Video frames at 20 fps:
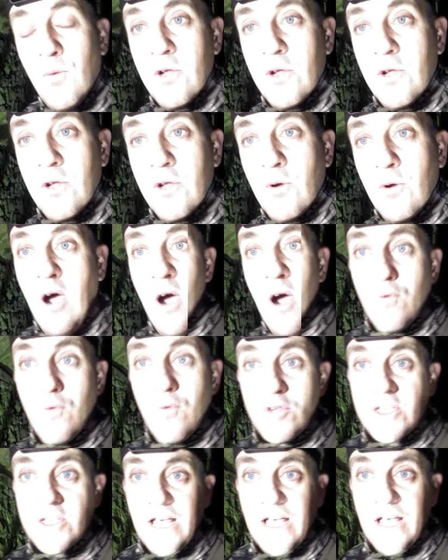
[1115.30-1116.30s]
of Roaches
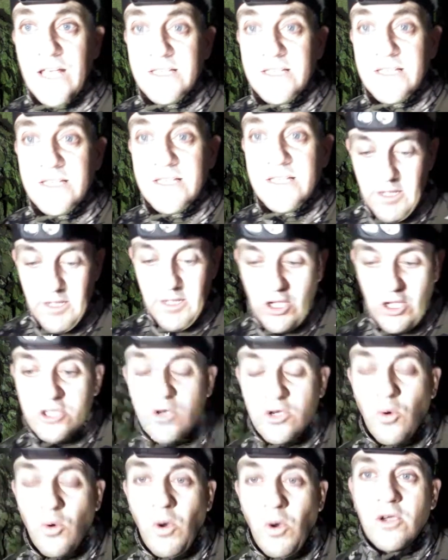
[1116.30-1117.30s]
Castle. So what
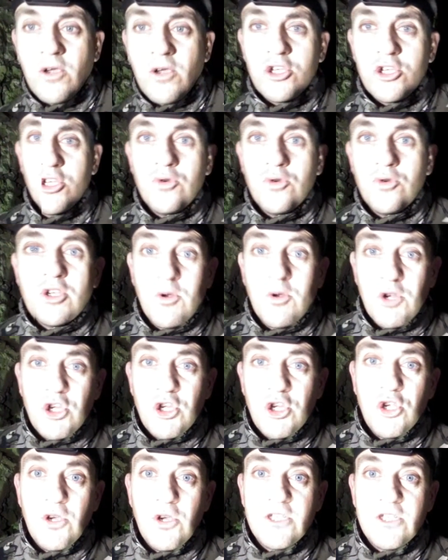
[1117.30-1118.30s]
I'm going to do is going to show you
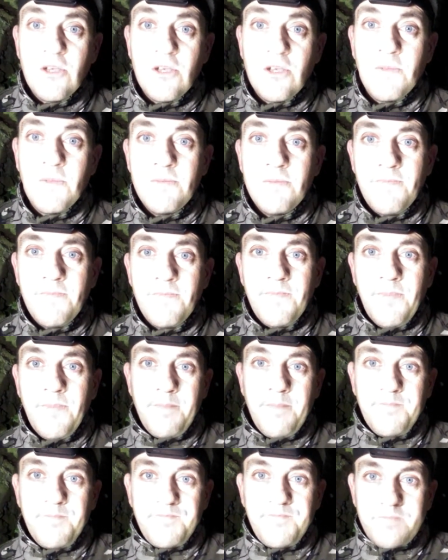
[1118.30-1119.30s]
something.
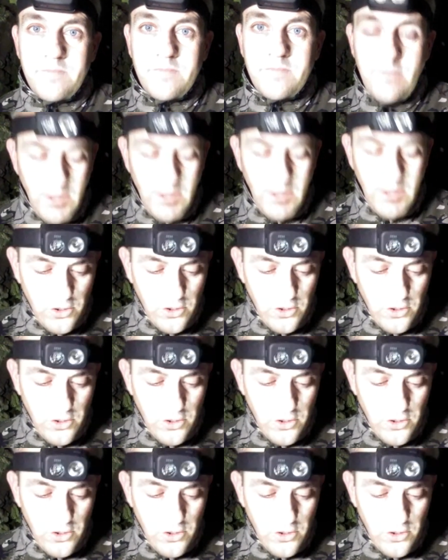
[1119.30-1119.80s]
I'm going to show